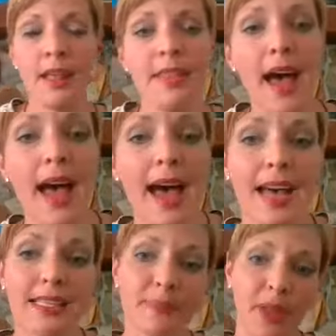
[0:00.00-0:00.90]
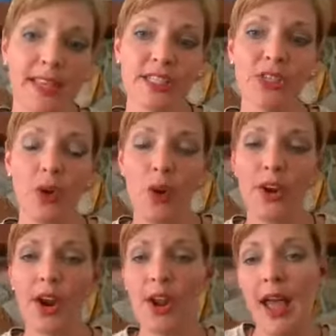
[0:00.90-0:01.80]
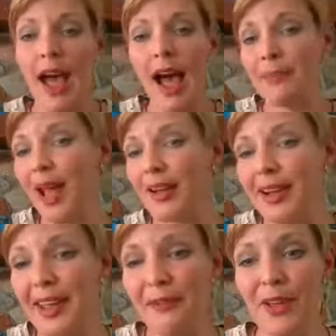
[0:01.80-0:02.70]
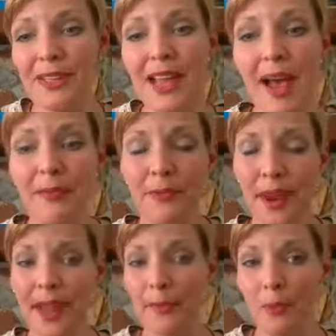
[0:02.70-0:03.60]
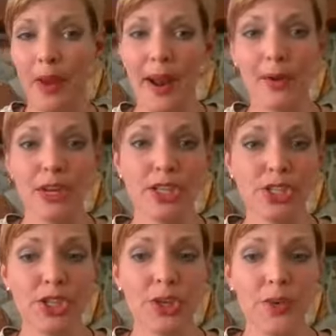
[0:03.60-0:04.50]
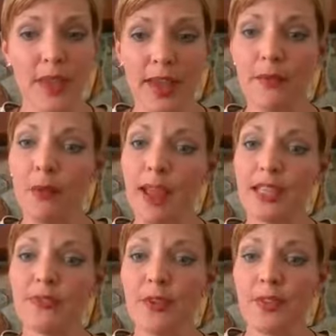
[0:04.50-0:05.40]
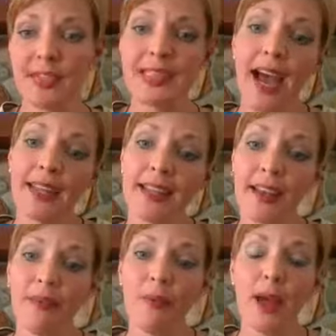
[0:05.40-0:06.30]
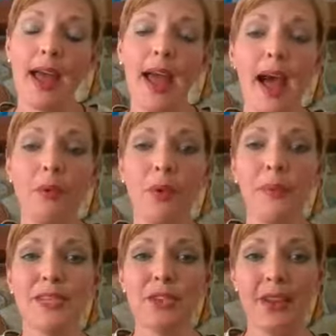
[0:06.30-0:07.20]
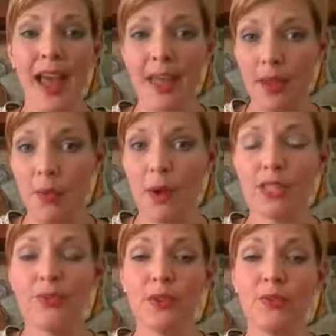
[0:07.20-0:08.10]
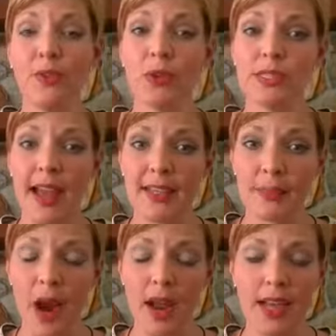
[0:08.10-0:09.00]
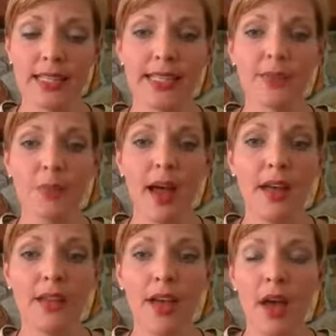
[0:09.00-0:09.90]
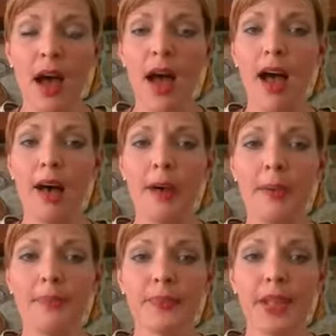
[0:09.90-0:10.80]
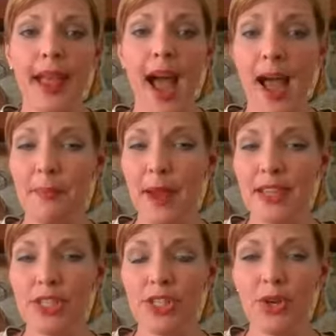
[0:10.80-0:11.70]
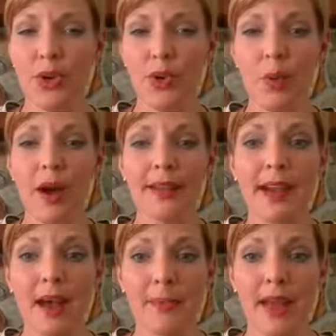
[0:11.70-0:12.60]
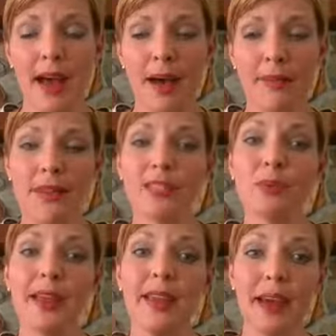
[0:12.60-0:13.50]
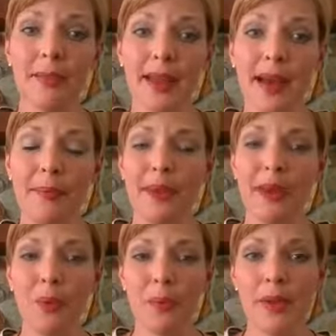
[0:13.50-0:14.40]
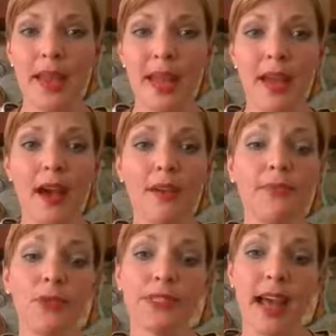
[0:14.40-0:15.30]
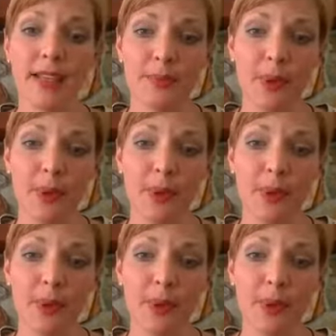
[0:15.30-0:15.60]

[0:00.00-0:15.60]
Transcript: that has placed an order. I'm not going to give you a time frame when I'm going to do the giveaways for this kind of giveaway. I will be doing other ones for full size products as well. Um, like I might do one coming up this week coming up and it will be a full size